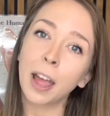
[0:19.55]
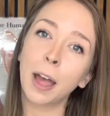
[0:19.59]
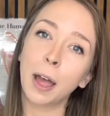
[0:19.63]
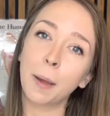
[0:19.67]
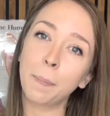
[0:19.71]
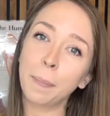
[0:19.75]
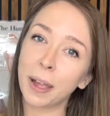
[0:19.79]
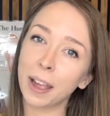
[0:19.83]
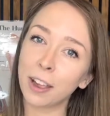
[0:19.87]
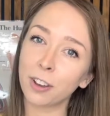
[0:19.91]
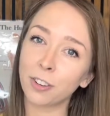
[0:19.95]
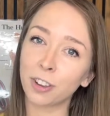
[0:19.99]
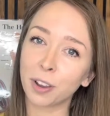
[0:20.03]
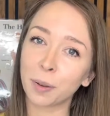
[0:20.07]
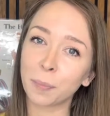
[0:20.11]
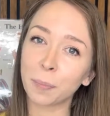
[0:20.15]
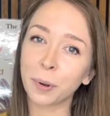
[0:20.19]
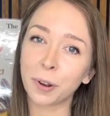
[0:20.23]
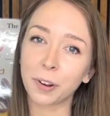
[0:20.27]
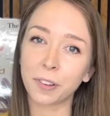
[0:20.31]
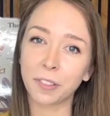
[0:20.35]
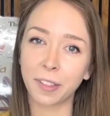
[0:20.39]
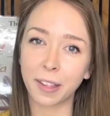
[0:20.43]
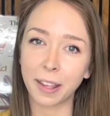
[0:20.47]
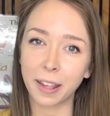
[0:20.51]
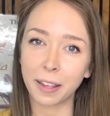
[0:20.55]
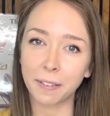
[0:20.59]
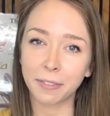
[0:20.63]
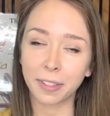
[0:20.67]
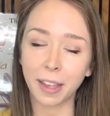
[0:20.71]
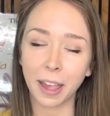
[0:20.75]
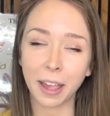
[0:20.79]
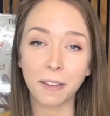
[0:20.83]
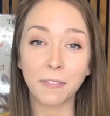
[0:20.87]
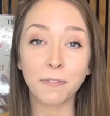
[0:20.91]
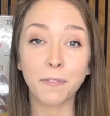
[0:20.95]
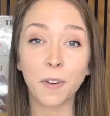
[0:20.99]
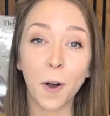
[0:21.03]
a patient perceives
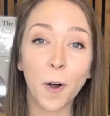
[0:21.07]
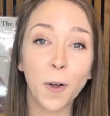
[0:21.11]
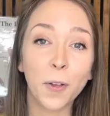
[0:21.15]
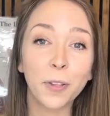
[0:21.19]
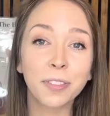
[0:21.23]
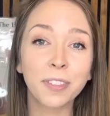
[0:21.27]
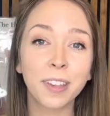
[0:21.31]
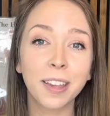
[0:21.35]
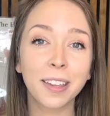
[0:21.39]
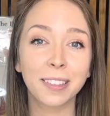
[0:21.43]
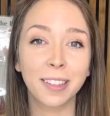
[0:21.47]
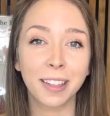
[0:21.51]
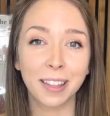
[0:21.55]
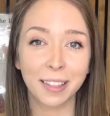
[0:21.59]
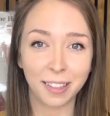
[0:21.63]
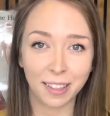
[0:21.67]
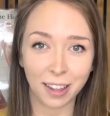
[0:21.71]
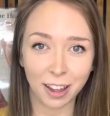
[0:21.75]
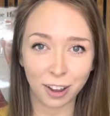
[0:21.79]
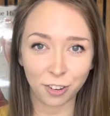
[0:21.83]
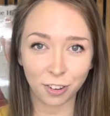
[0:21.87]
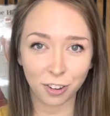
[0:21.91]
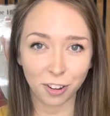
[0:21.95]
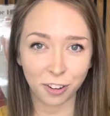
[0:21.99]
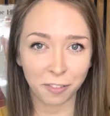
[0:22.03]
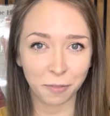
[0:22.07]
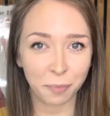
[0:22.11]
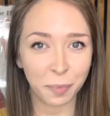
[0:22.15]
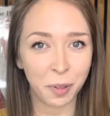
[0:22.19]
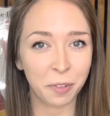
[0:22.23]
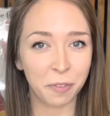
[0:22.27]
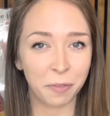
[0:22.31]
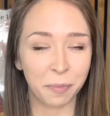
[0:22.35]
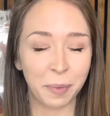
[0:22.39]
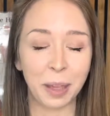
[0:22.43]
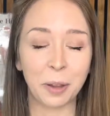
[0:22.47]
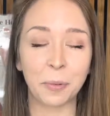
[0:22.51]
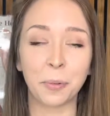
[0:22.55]
a false sensation of
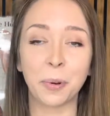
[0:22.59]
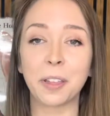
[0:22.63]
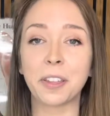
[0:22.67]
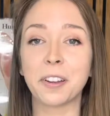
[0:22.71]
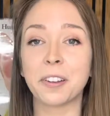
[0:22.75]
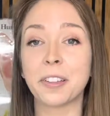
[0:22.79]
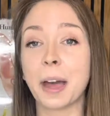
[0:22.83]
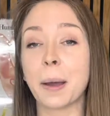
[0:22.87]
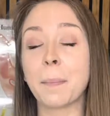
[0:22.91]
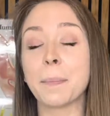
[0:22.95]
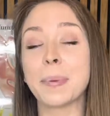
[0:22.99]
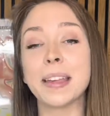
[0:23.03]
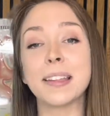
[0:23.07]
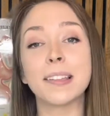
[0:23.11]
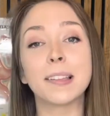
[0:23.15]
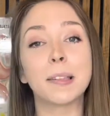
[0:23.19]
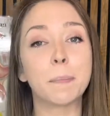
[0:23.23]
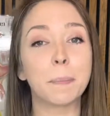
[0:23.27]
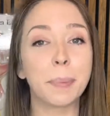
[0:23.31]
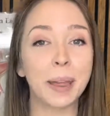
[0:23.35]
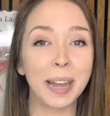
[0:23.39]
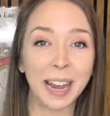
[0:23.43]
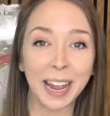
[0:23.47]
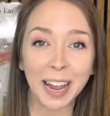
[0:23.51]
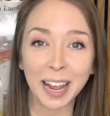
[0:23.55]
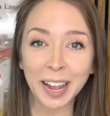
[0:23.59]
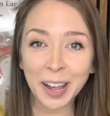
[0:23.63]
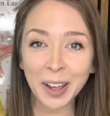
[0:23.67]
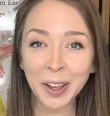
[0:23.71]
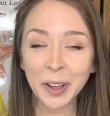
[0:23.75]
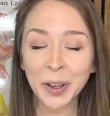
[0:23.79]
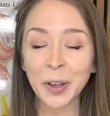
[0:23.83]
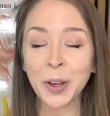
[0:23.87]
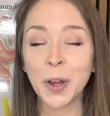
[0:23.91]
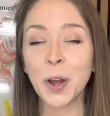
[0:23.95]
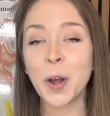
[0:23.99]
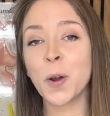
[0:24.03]
movement, whether that be spinning,